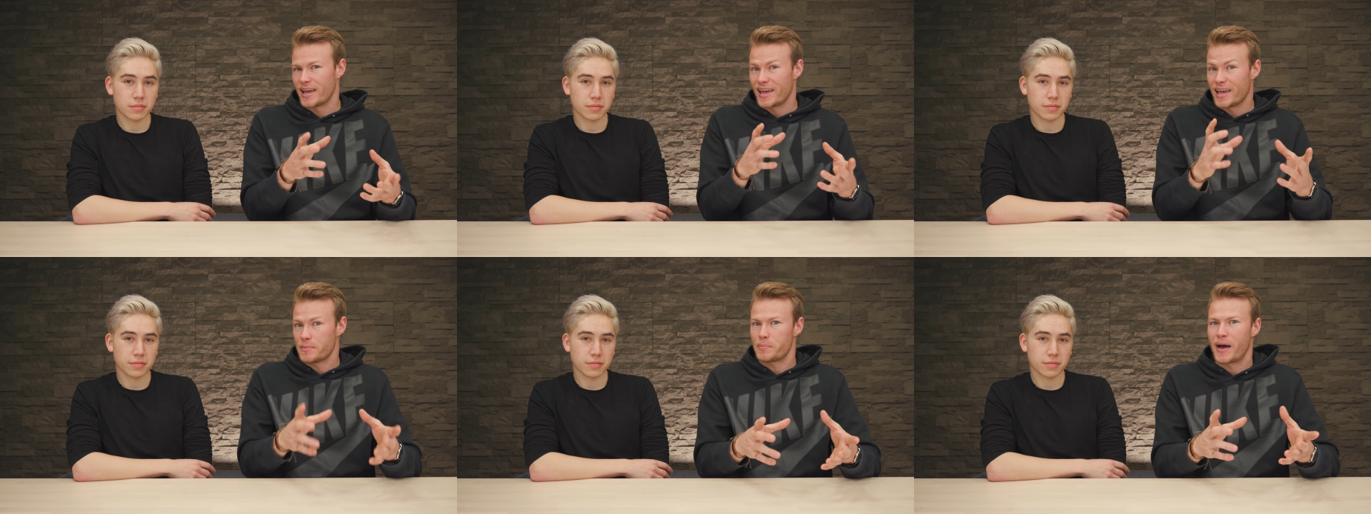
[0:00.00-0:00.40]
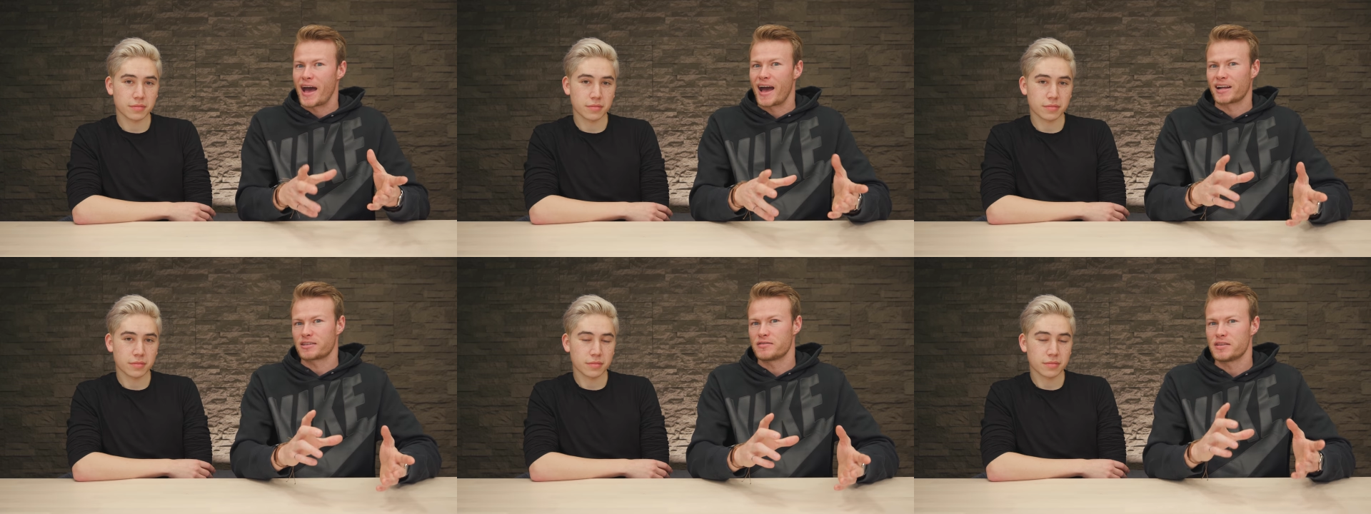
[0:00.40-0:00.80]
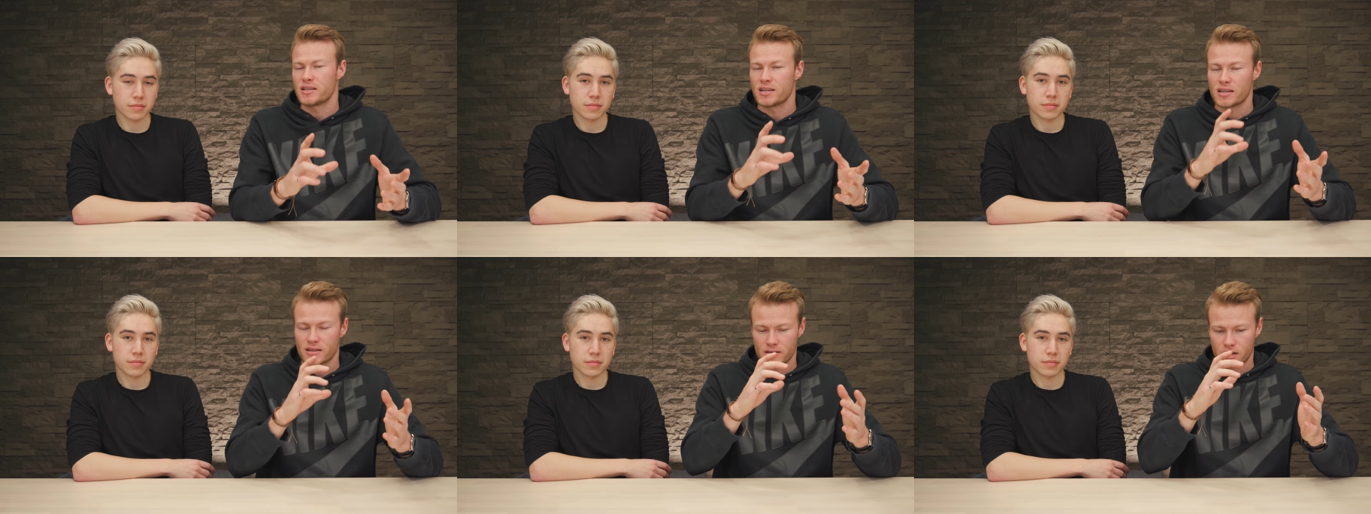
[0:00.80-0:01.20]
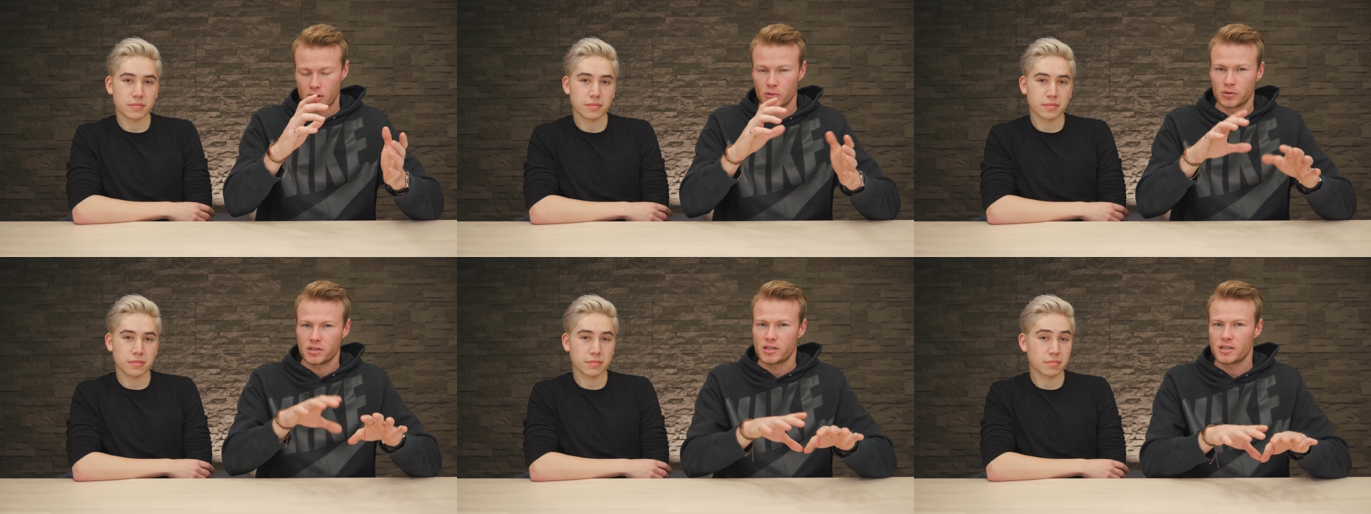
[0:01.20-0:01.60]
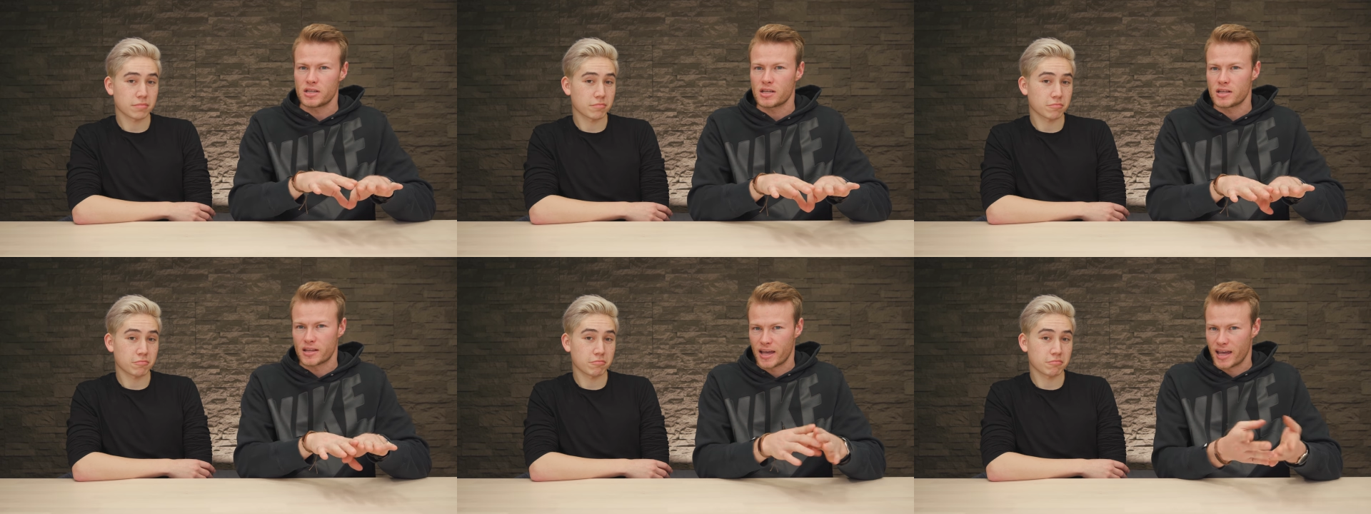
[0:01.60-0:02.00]
Speaker 1: impact the not only
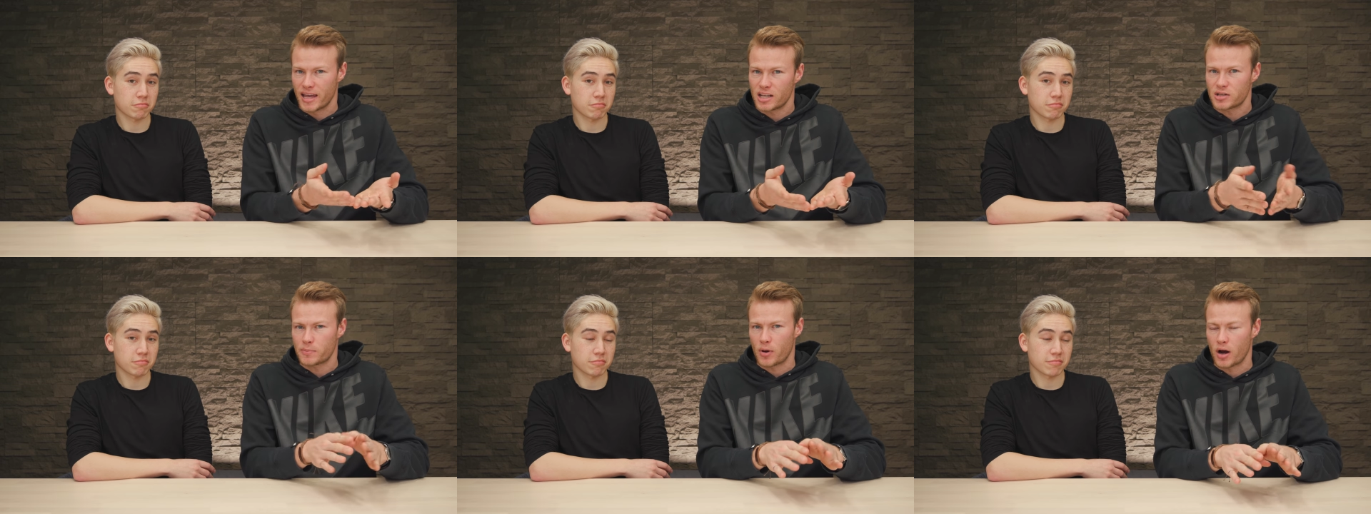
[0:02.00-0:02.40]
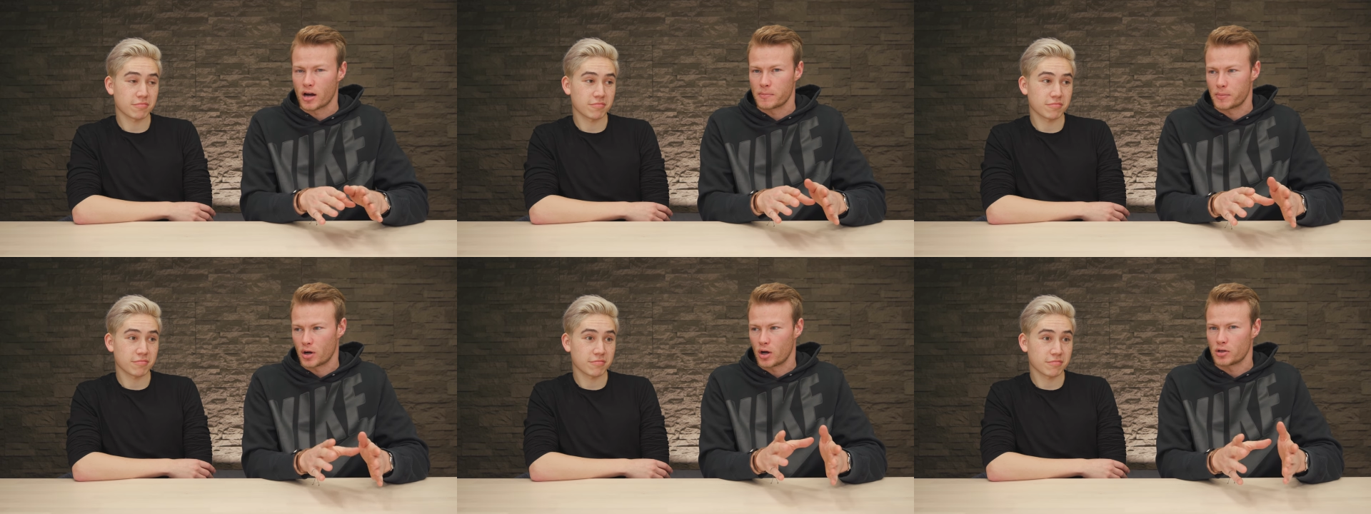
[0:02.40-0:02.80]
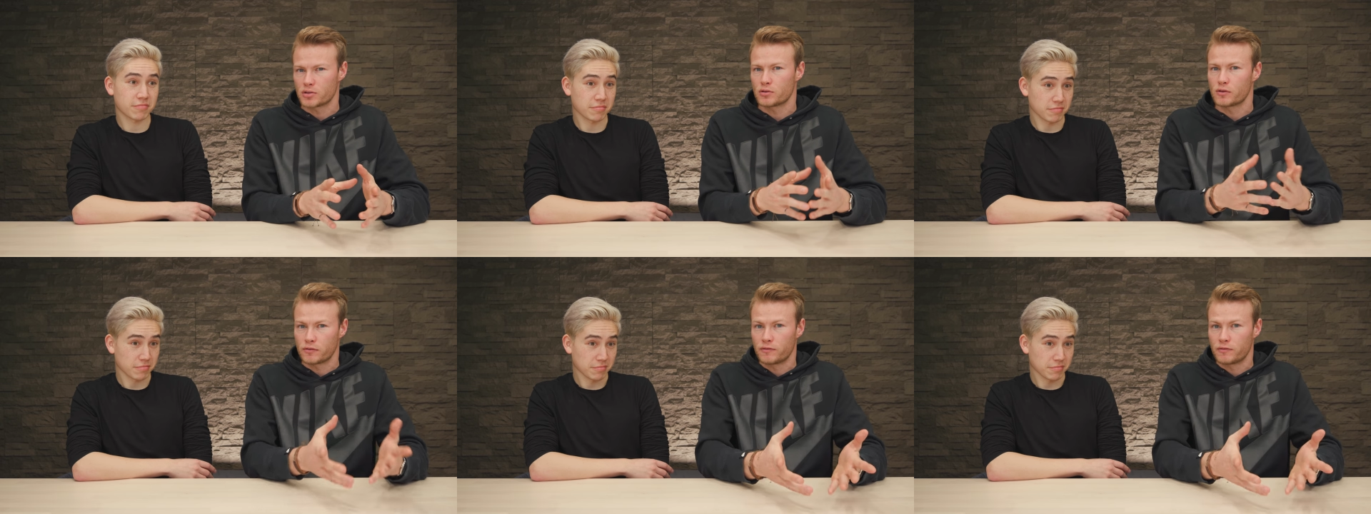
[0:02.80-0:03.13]
the the hinge part, but also the